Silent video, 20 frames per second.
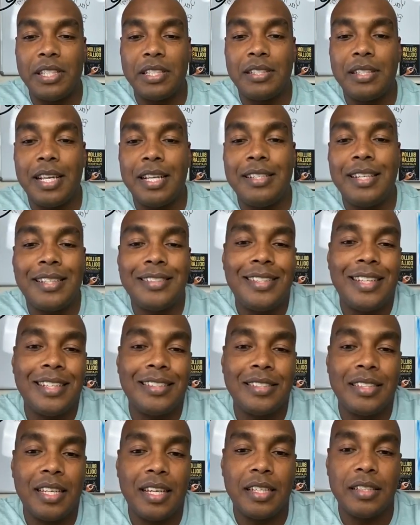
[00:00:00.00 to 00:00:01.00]
It just it
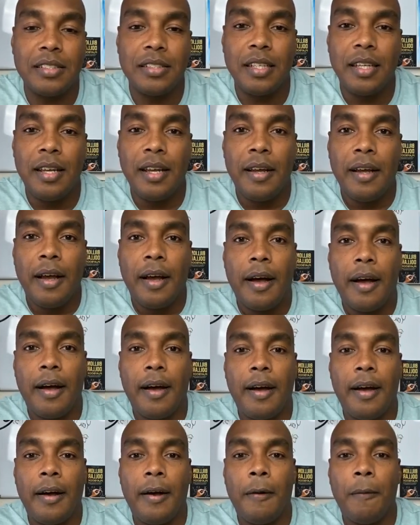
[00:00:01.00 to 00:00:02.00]
doesn't exist.
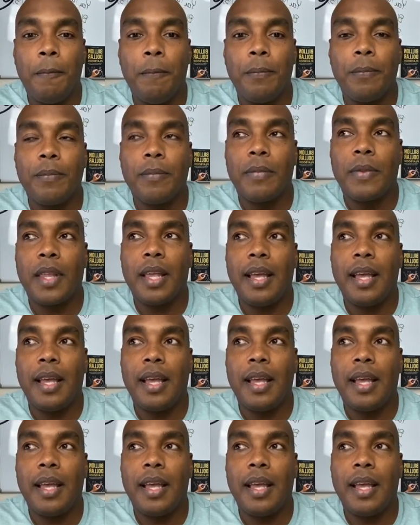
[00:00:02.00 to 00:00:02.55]
Um,